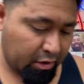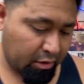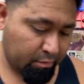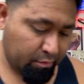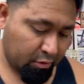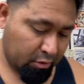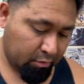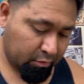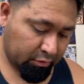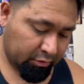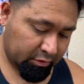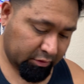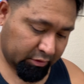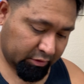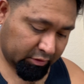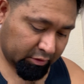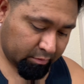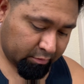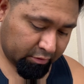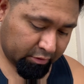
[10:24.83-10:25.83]
air bubbles in
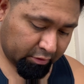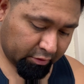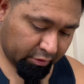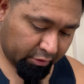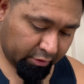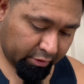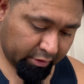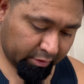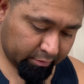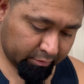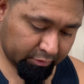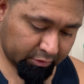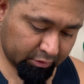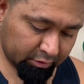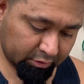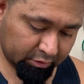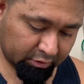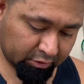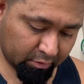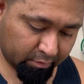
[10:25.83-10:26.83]
some of your creams
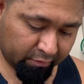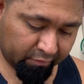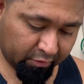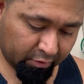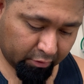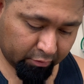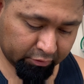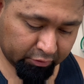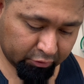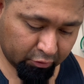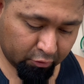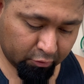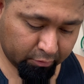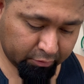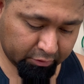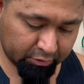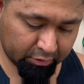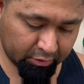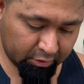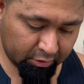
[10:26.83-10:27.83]
and some of your
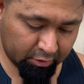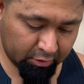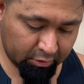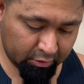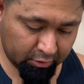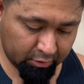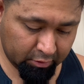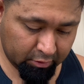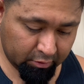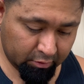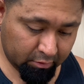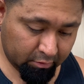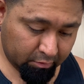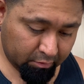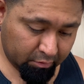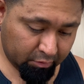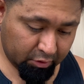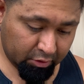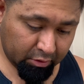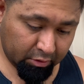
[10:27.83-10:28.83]
soaps,
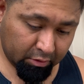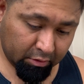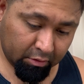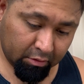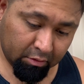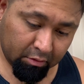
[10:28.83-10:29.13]
but